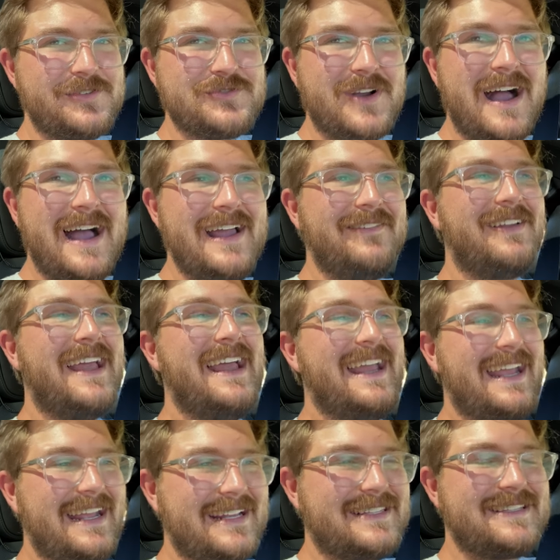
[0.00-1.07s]
drive,
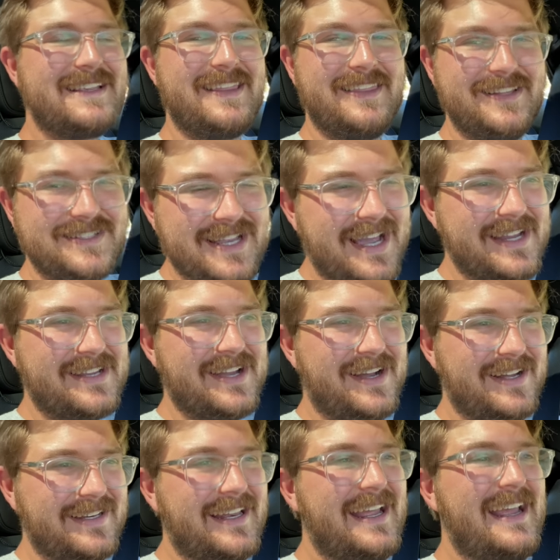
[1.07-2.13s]
it's the
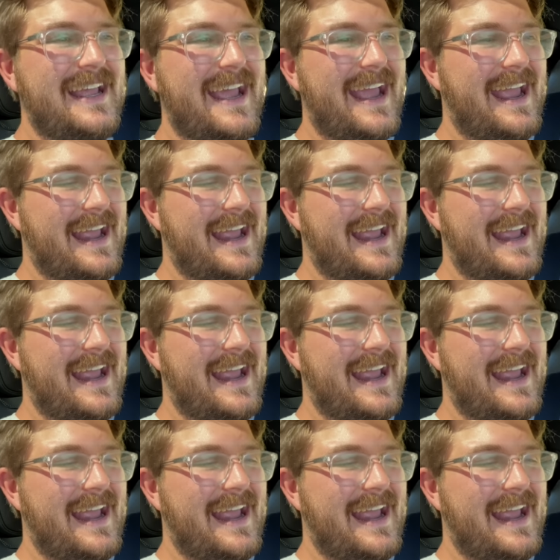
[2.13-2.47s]
Taycan.